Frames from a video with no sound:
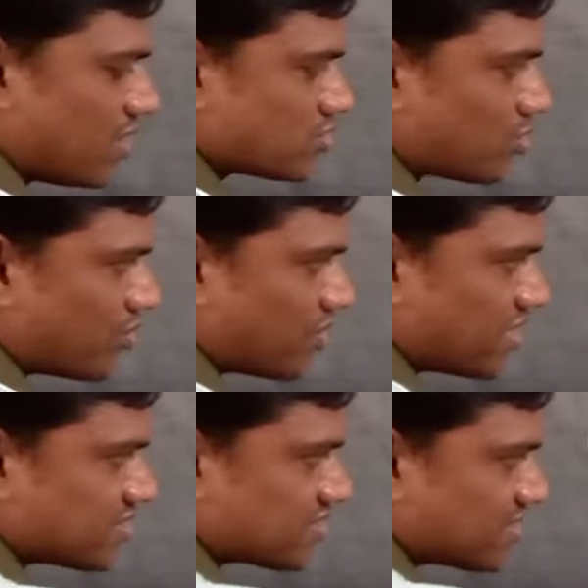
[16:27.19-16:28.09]
So it
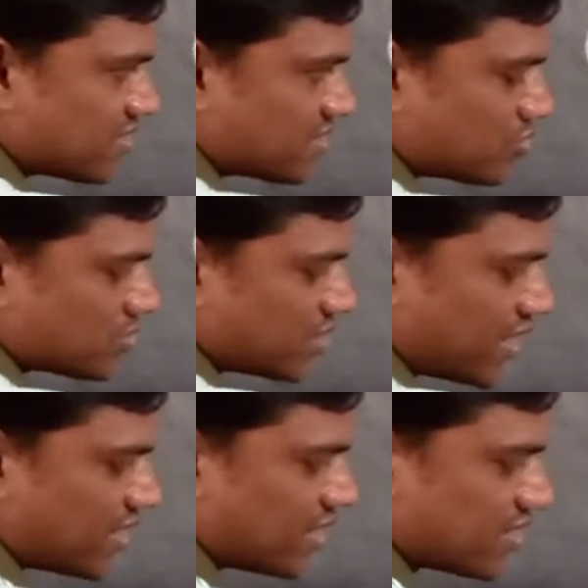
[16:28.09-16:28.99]
is the 2
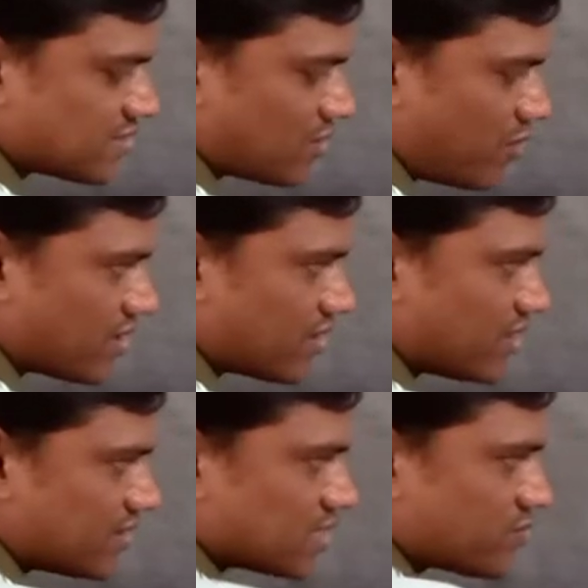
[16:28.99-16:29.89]
second, it is the
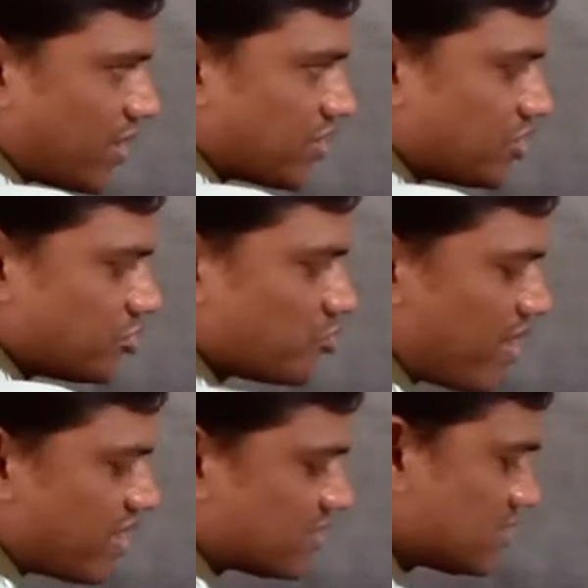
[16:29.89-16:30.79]
1. That's why T2
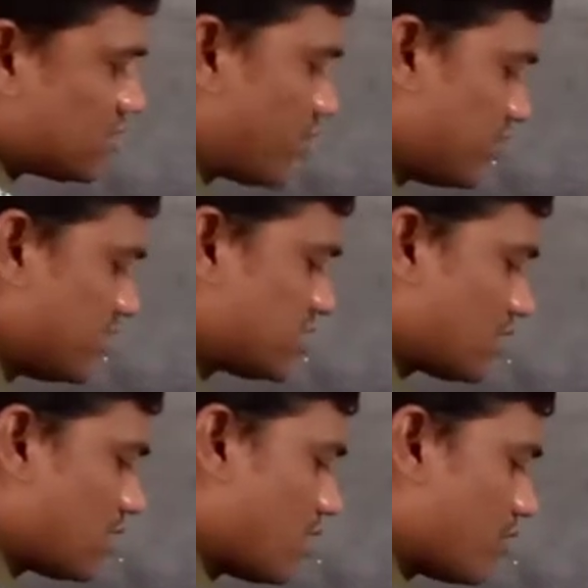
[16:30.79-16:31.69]
minus T1
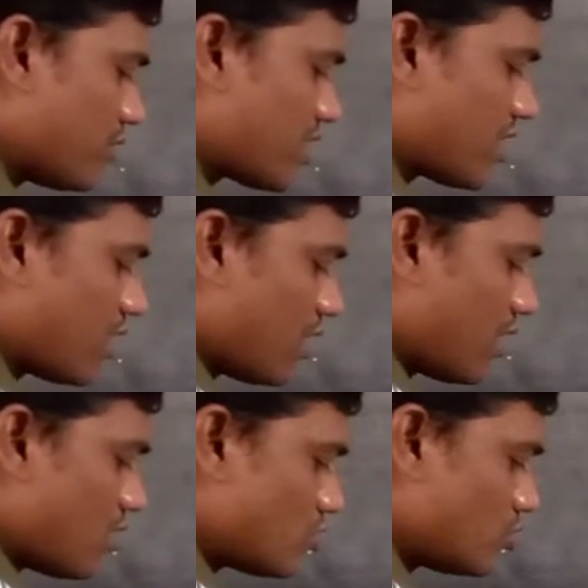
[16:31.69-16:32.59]
means, okay,
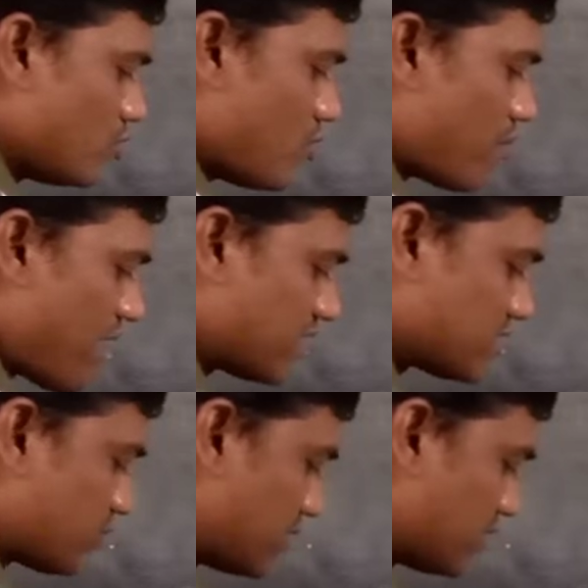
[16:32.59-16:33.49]
2
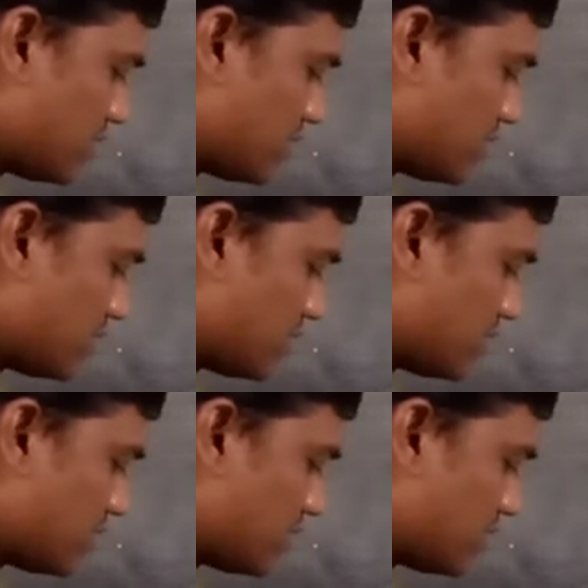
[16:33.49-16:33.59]
minus 1.